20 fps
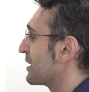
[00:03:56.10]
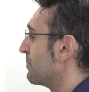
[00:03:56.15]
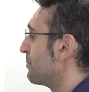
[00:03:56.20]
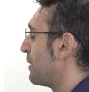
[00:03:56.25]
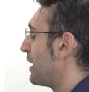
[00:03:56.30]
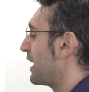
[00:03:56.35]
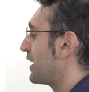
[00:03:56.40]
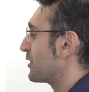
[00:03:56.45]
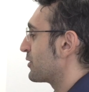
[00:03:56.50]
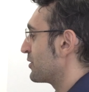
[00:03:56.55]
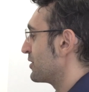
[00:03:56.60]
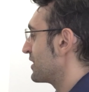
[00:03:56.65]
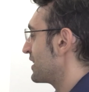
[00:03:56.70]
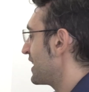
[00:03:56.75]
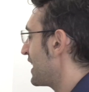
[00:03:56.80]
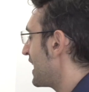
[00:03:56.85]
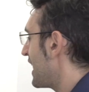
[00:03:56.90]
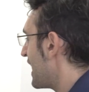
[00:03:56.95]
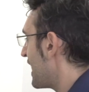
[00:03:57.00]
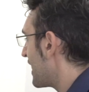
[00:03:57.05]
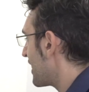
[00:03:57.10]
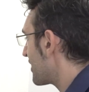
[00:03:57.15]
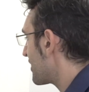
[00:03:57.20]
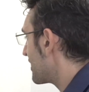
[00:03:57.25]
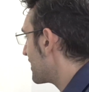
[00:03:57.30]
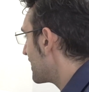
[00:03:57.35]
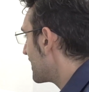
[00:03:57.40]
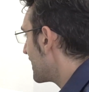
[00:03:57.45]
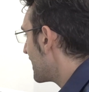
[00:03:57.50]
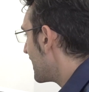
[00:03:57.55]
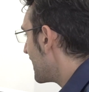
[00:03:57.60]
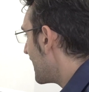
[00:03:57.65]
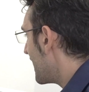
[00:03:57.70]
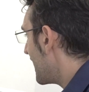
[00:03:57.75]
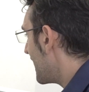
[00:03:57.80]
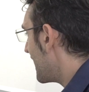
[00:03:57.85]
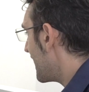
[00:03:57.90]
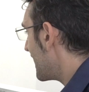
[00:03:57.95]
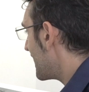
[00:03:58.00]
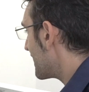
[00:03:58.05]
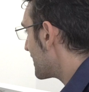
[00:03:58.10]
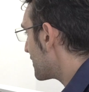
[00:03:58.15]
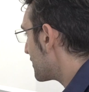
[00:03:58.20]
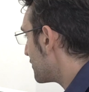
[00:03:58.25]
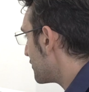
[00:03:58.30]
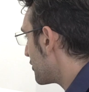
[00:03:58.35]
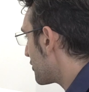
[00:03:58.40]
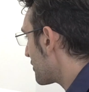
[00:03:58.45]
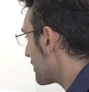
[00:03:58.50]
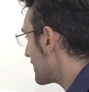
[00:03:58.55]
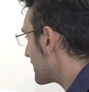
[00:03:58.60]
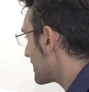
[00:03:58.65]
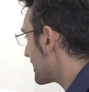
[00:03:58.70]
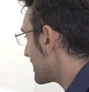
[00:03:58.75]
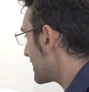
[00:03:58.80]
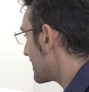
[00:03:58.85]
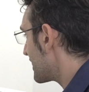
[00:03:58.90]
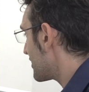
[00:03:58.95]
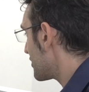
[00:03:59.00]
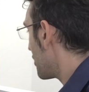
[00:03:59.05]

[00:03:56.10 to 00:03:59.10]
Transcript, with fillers: compiler on the Air and four instances